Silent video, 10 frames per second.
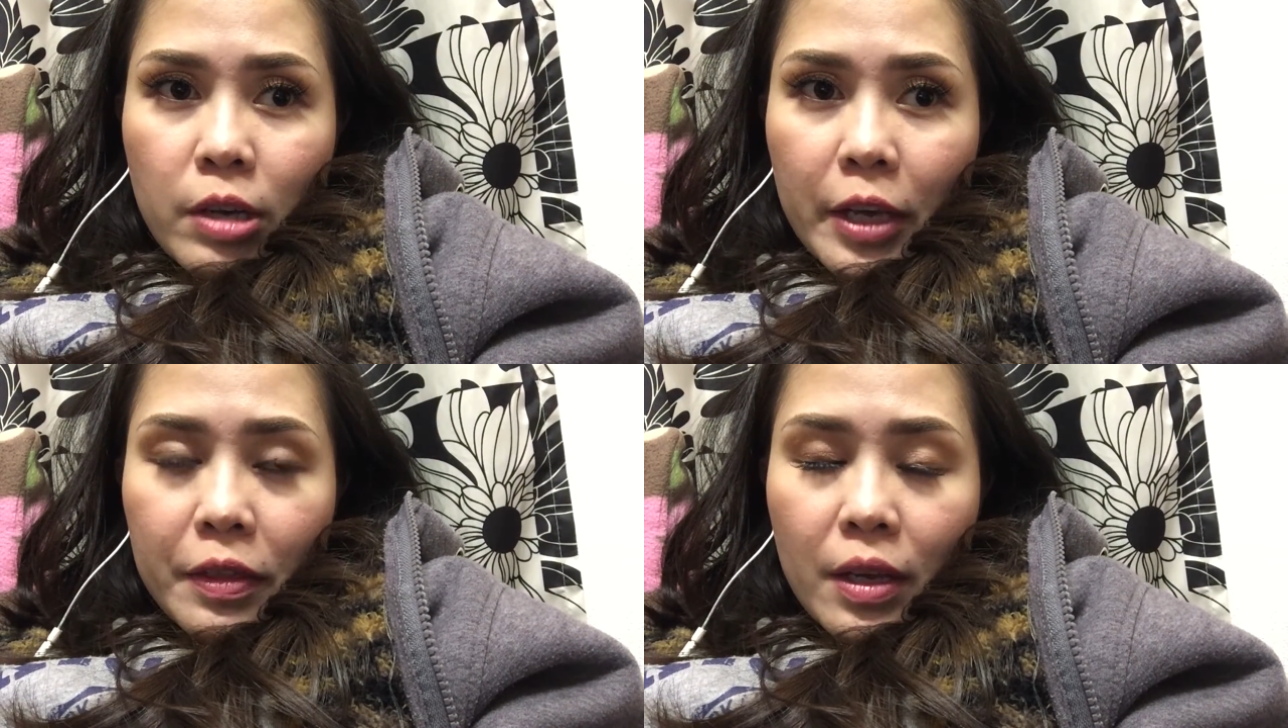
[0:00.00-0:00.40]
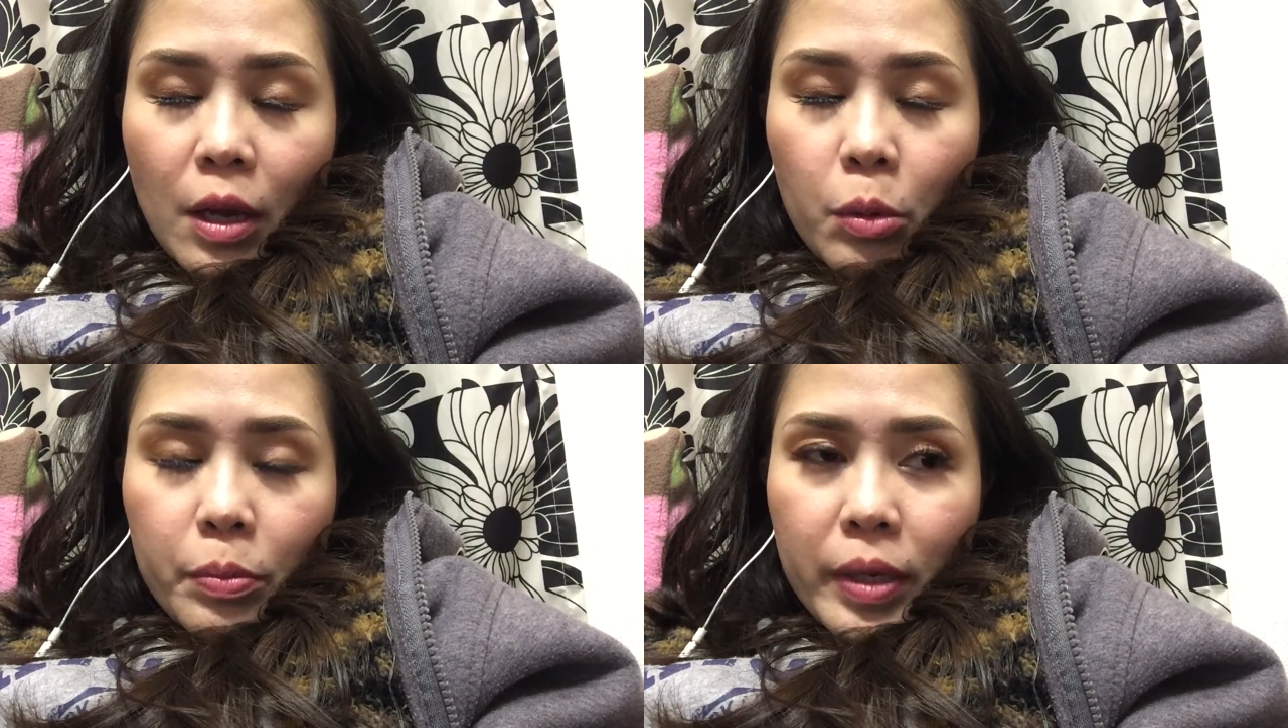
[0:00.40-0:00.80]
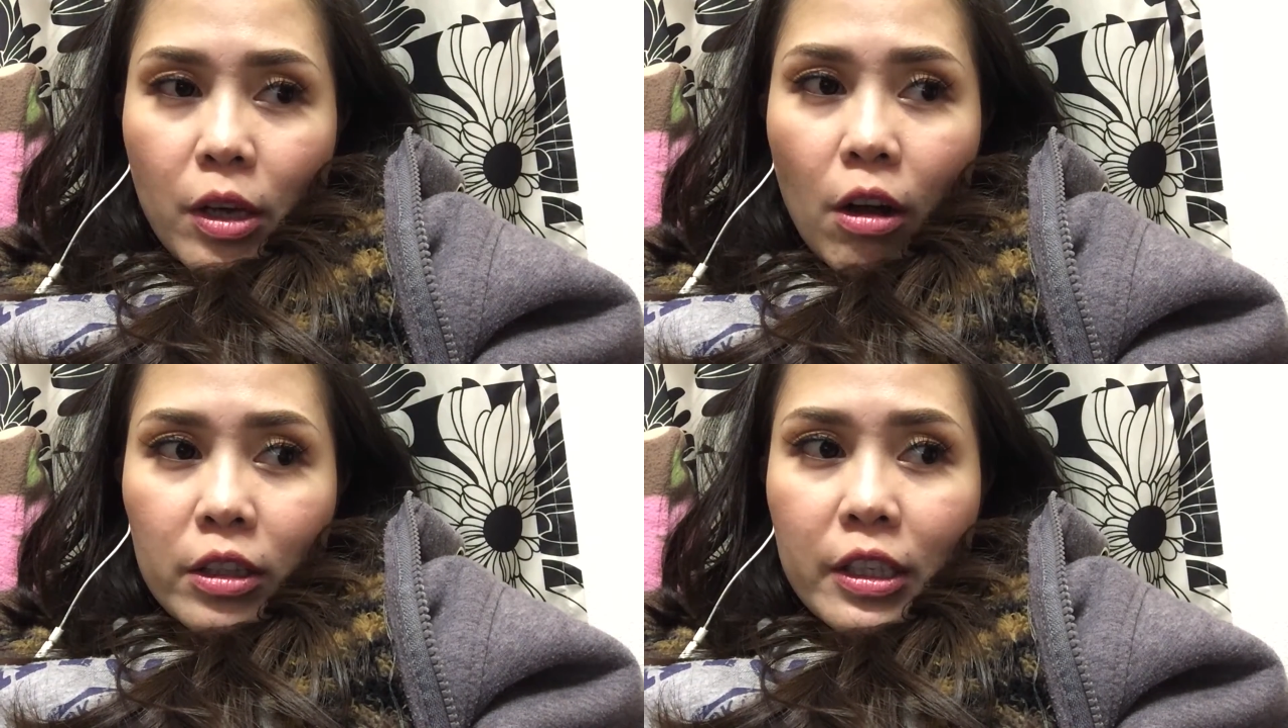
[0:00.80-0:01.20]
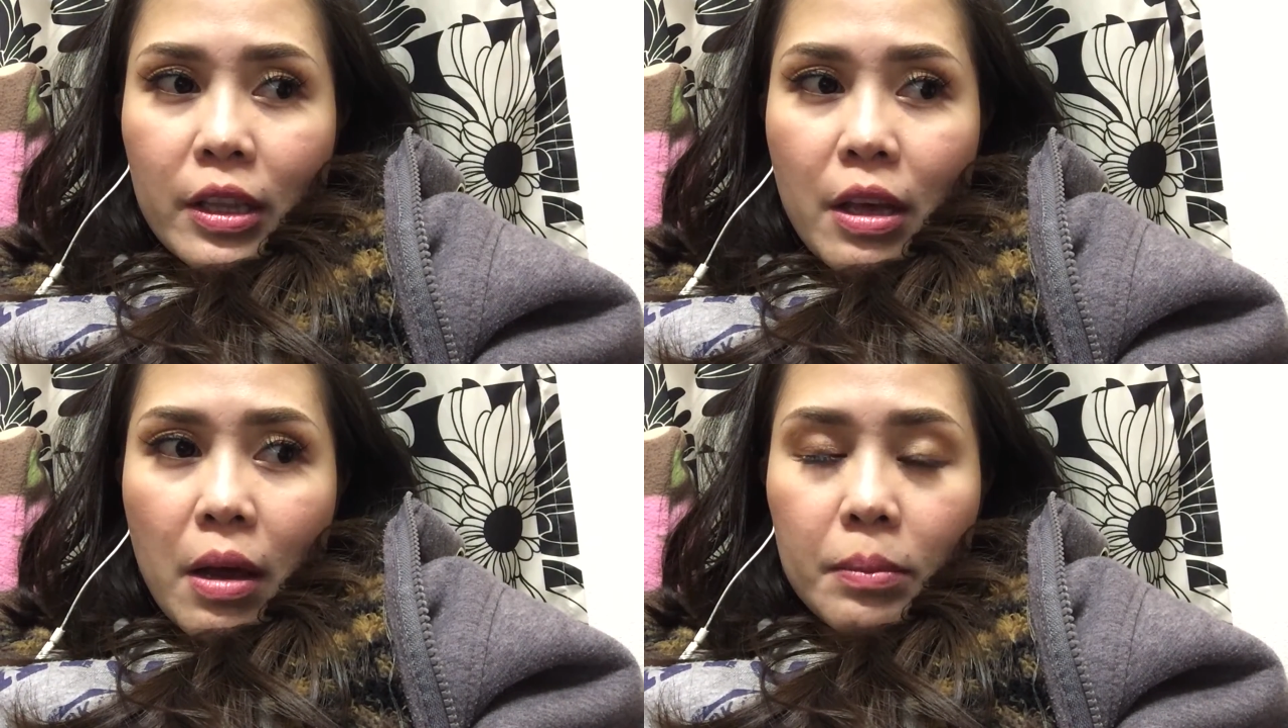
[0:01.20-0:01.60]
think I will be calling
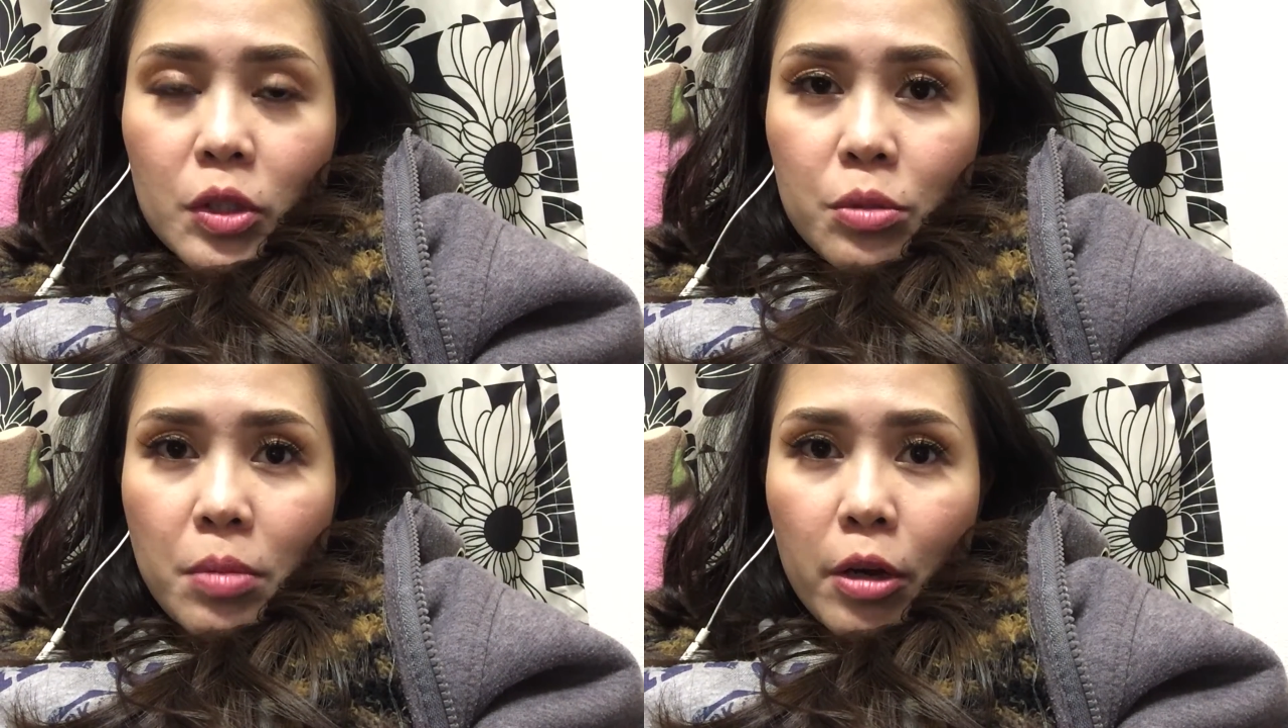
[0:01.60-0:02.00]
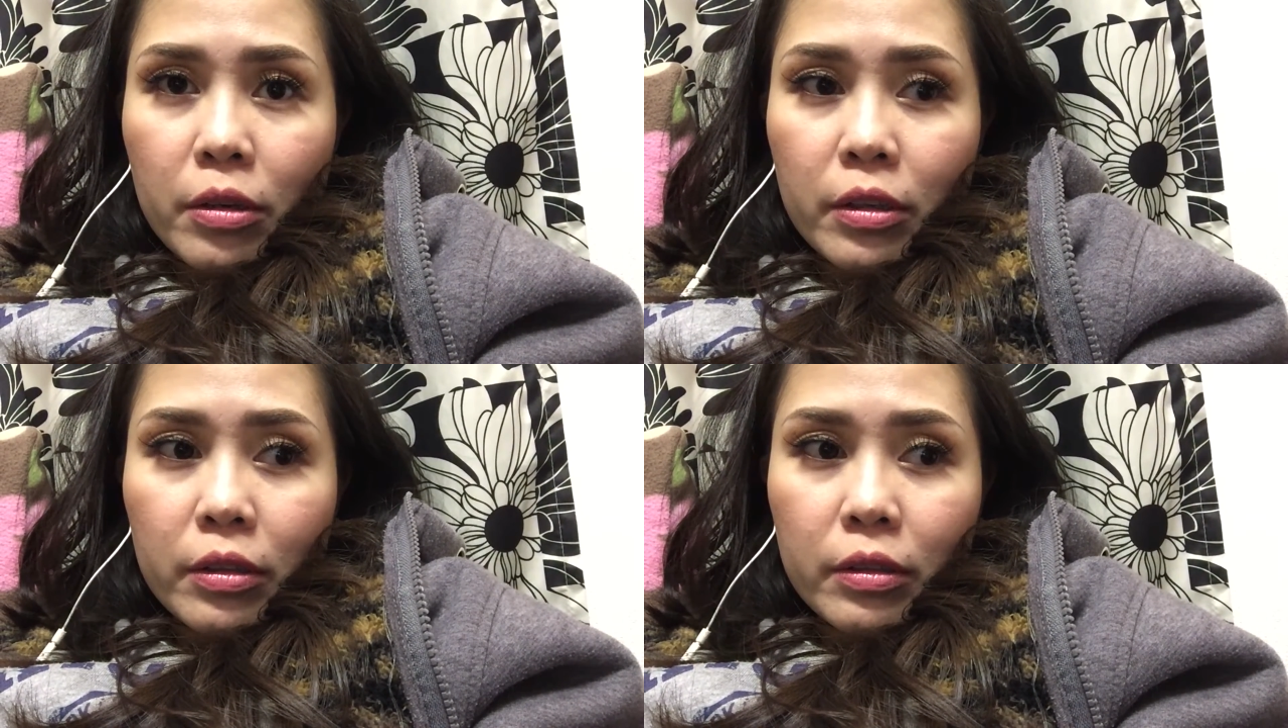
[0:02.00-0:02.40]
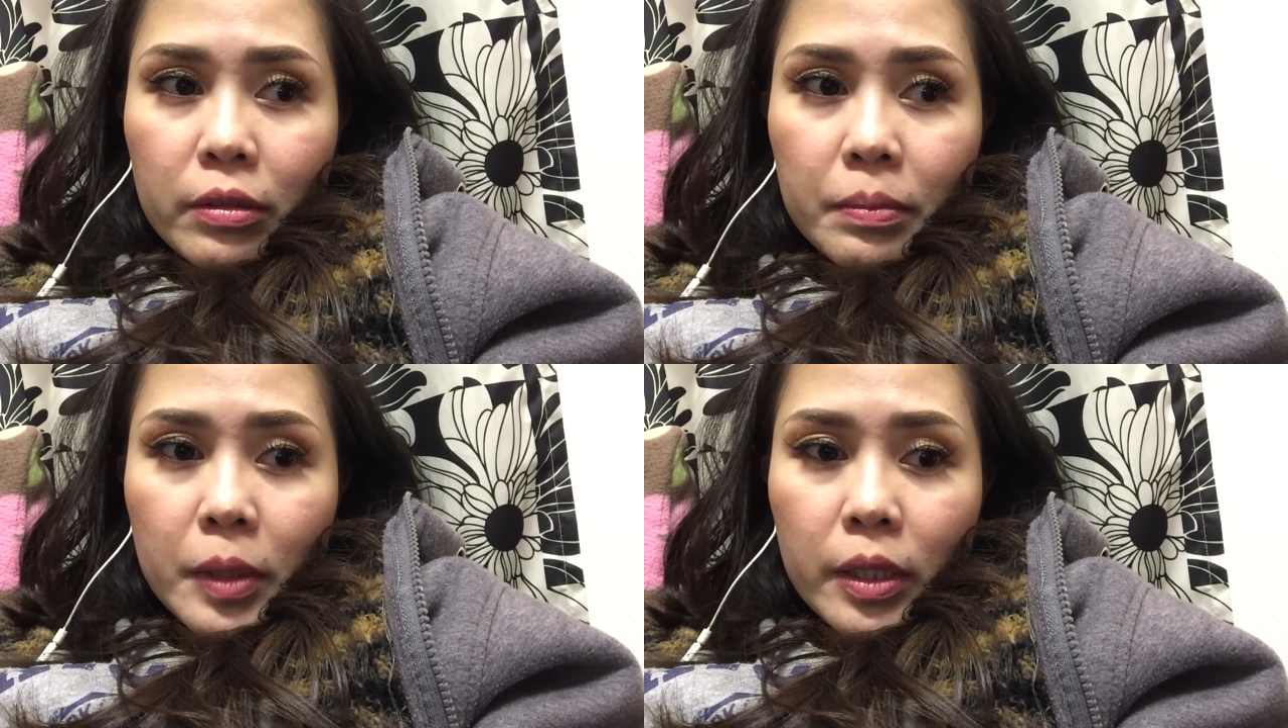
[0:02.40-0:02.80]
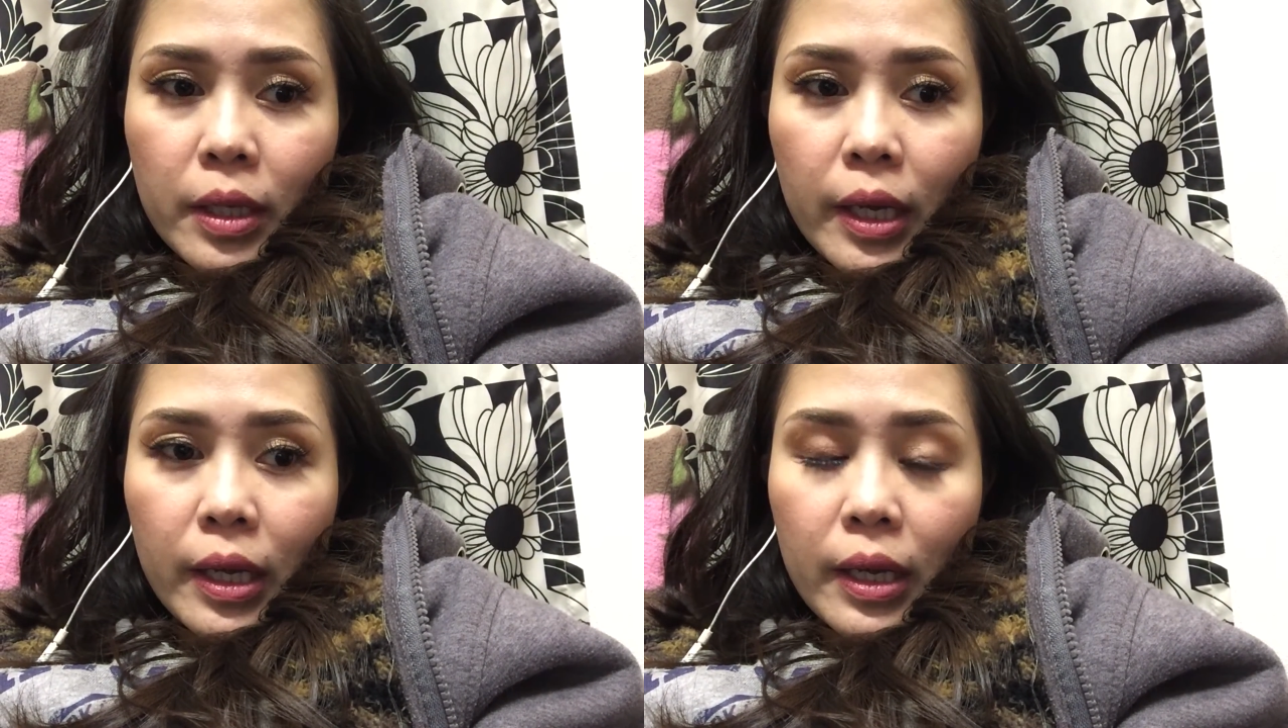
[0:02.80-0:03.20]
them tomorrow,
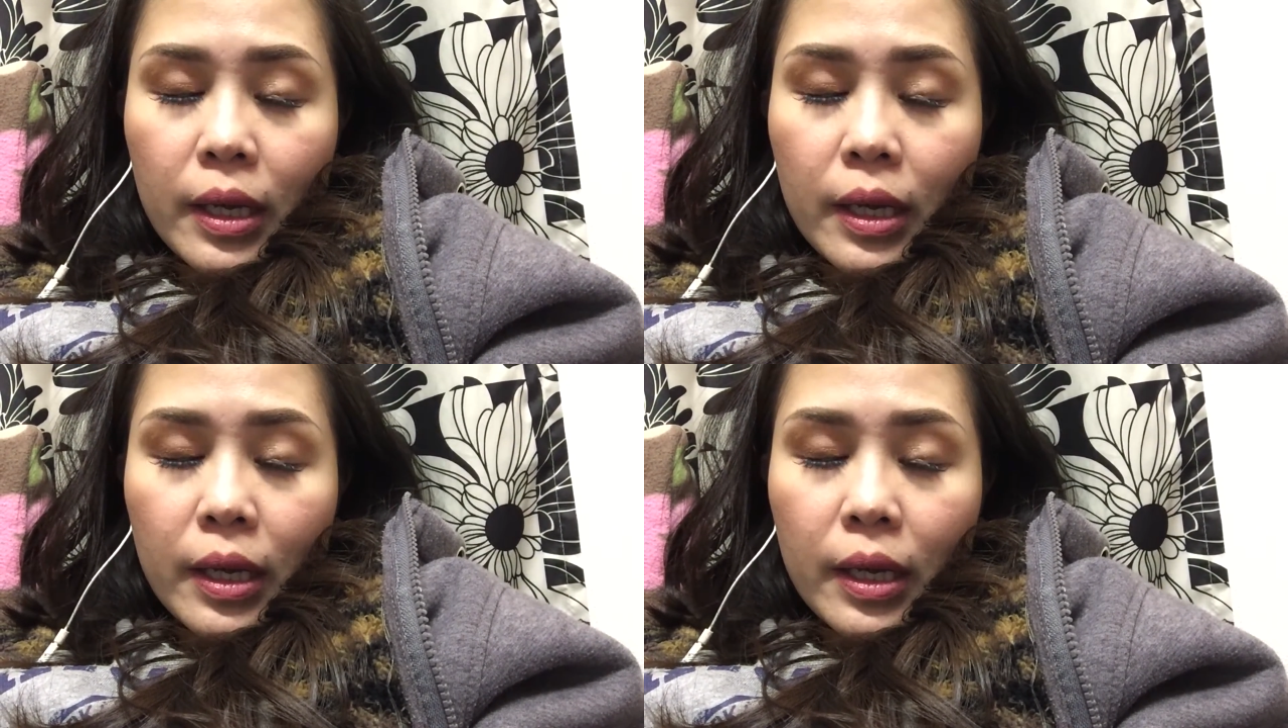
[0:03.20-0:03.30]
Monday.